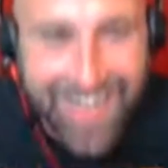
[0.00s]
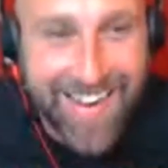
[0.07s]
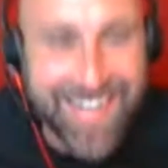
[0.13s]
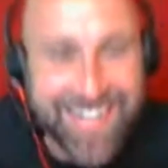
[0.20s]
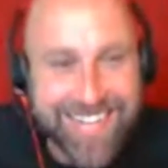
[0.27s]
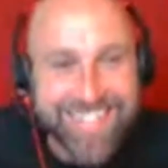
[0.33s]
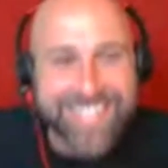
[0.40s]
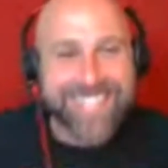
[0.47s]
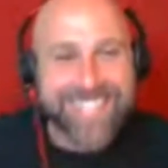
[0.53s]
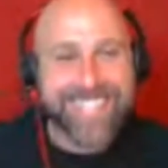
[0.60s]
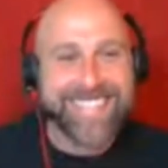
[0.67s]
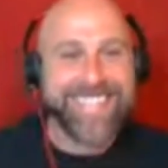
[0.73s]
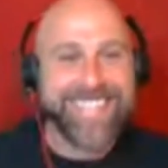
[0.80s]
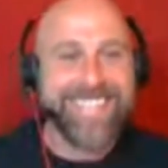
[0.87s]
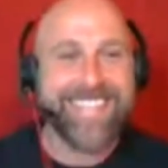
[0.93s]

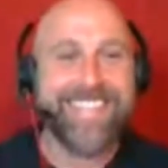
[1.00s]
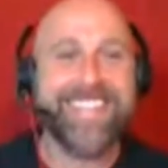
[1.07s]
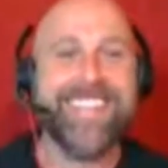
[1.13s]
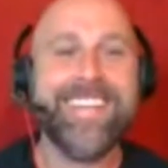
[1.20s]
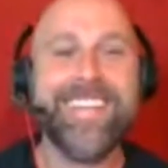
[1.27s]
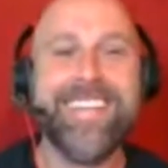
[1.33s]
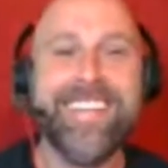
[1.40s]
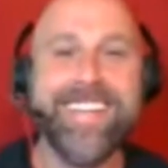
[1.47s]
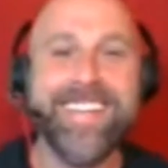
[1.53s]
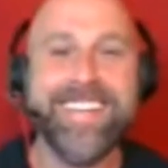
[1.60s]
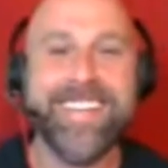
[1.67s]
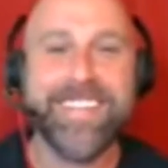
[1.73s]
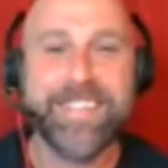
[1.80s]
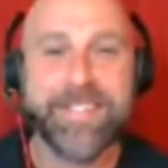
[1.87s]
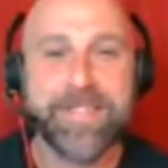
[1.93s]

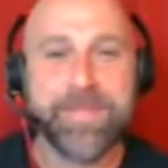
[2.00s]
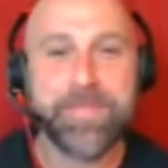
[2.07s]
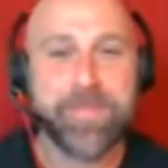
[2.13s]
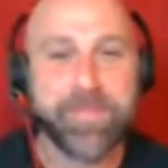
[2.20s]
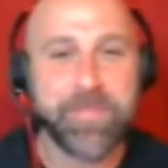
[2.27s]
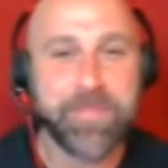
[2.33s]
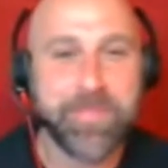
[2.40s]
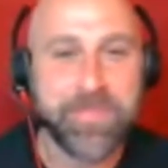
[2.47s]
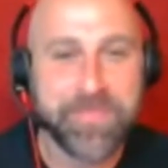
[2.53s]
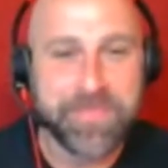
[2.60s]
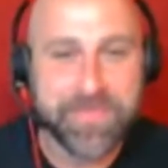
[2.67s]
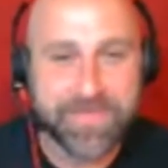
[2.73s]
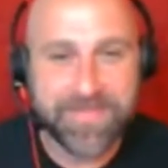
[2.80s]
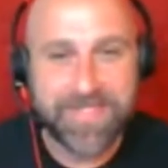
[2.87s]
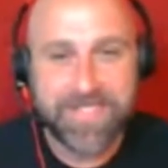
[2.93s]

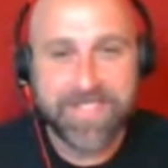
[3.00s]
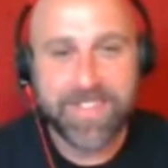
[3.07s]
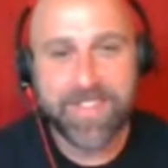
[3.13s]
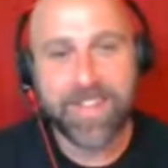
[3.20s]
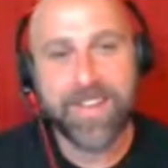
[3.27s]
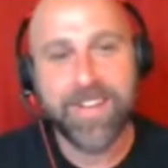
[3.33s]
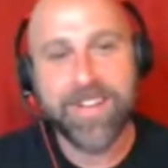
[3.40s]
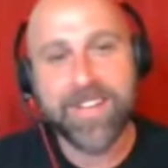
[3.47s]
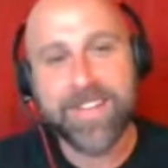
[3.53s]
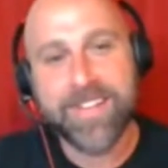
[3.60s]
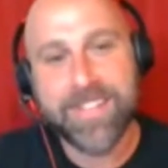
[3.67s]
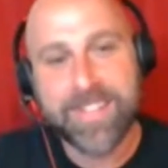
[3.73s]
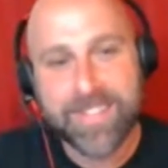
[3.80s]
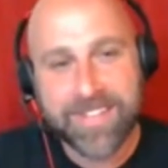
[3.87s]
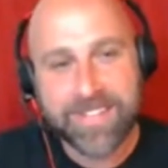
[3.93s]

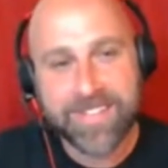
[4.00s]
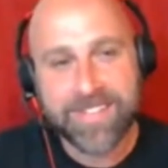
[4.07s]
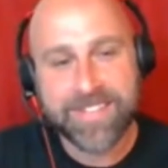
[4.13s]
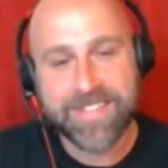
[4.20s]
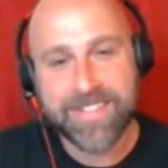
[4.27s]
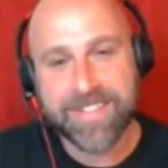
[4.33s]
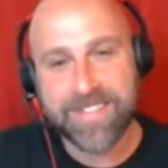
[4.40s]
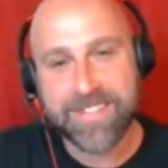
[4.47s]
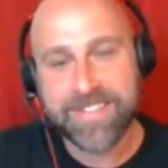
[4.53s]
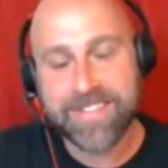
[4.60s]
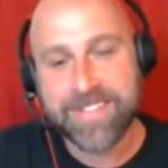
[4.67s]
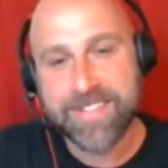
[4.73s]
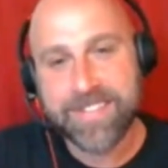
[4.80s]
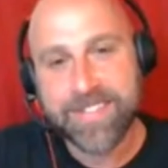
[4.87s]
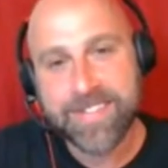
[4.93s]

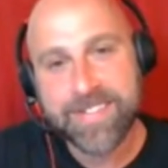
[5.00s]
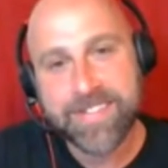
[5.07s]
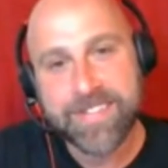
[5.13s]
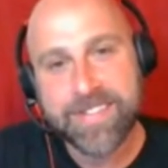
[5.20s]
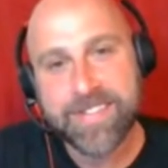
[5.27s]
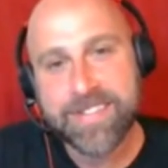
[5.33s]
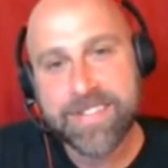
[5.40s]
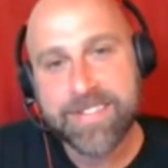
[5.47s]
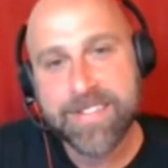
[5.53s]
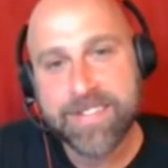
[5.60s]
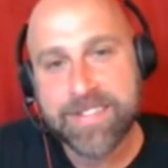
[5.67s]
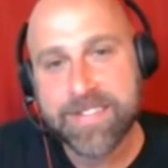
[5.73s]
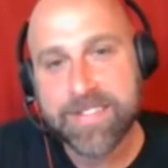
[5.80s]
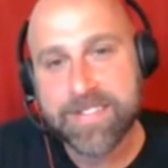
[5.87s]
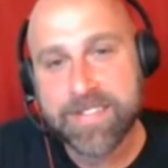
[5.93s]

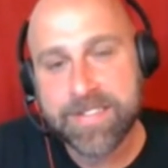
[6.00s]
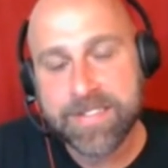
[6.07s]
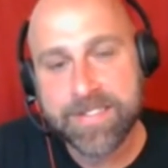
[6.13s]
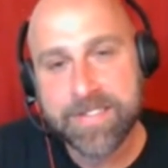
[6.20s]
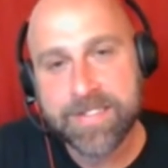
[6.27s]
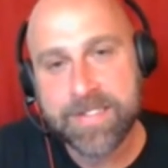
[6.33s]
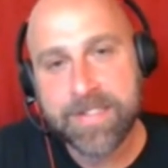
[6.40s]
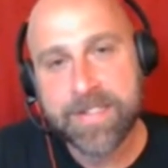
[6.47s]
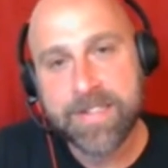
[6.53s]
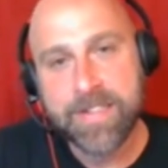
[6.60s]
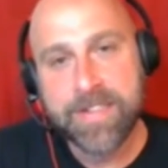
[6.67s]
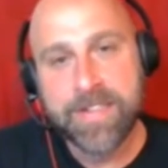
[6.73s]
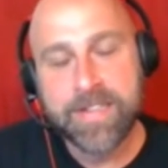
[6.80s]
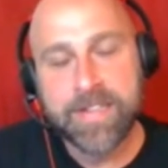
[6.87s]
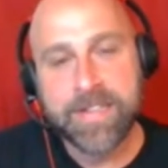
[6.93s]

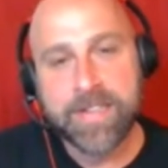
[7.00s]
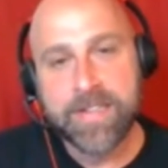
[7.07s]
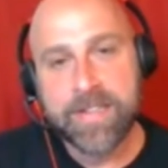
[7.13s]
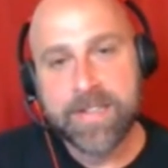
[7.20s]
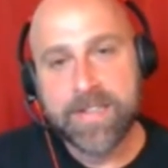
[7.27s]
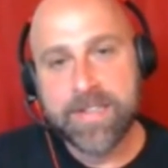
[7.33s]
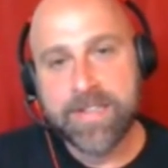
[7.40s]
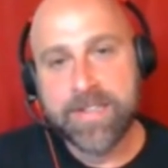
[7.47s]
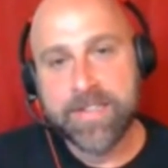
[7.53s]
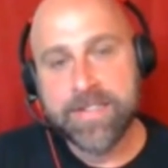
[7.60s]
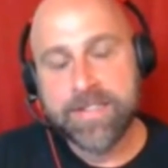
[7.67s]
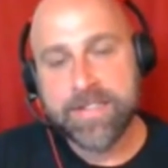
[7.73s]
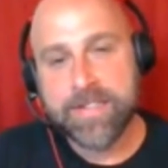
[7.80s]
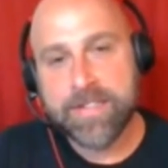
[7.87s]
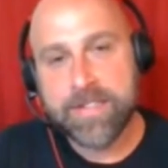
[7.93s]
(not speaking)